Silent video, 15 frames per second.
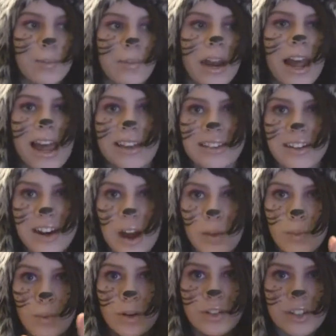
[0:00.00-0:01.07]
But I ended
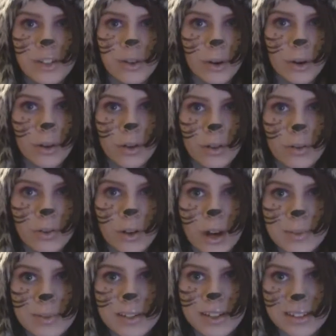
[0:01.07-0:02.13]
up watching all of
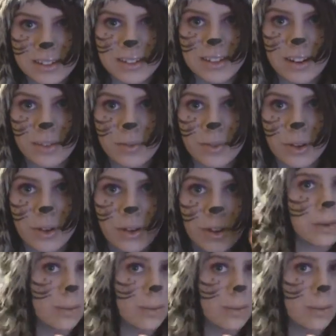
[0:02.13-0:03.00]
Crabstickz stuff too.